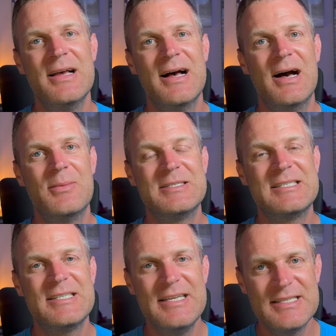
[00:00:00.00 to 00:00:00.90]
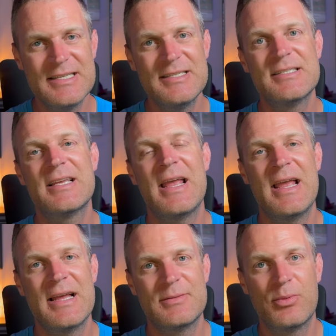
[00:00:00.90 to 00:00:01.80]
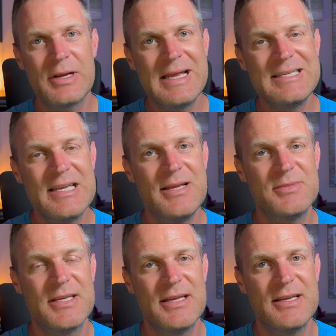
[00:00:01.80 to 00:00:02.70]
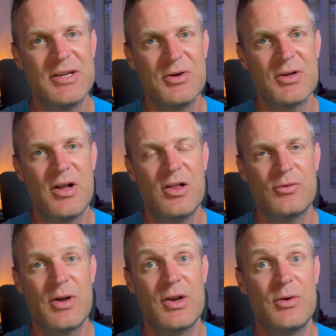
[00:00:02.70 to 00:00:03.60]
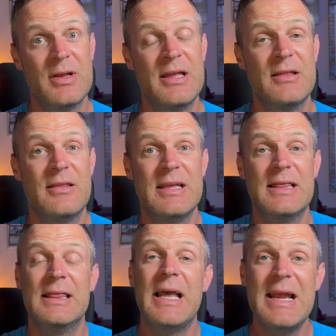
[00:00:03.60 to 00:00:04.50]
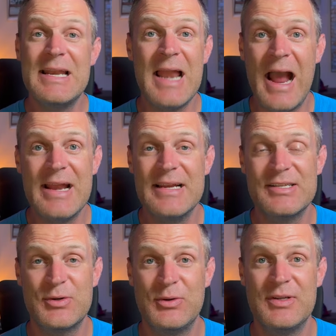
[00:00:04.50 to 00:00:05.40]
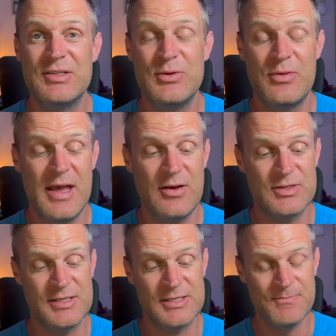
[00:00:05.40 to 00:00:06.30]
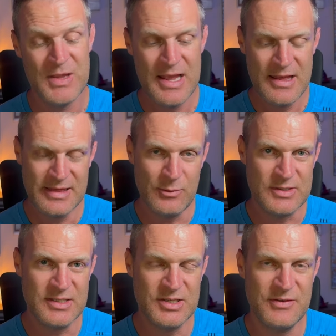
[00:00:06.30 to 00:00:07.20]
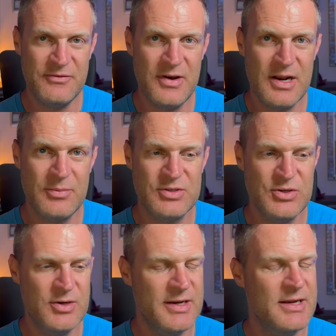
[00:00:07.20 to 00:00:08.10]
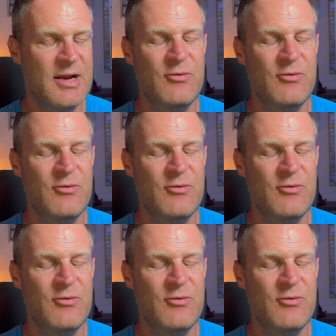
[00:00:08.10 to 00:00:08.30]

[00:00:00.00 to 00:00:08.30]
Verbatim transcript: um, seasons and bringing teams in here in Colorado in the late nineties, early two thousands. That was such a fun opportunity, and I